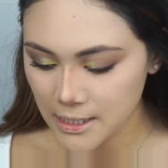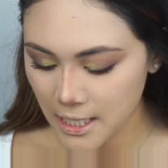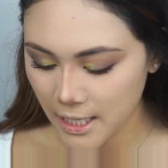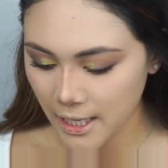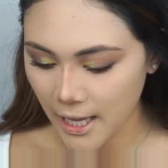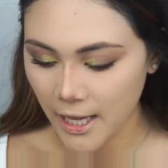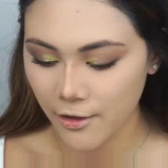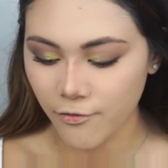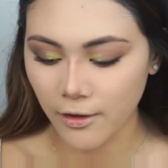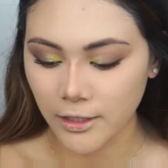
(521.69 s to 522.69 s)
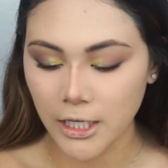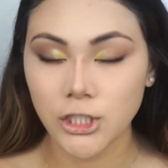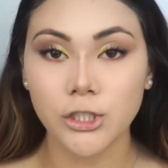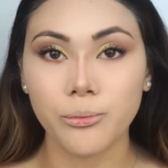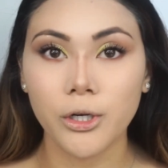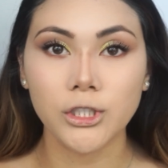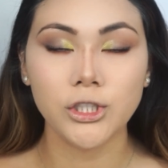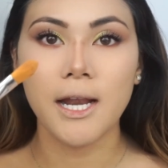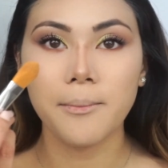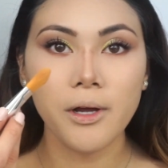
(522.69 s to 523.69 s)
to take a foundation
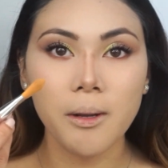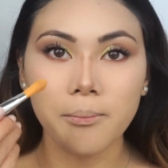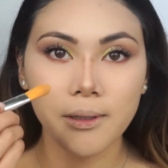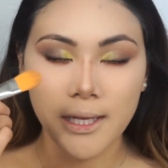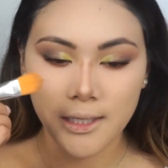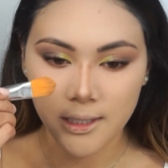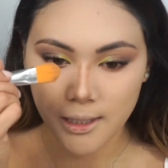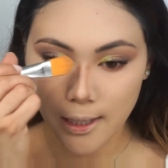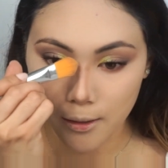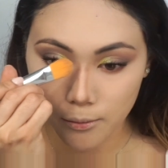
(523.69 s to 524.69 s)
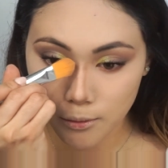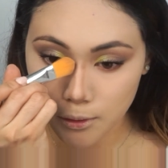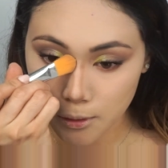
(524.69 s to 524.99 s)
brush and I'm going to blend it out.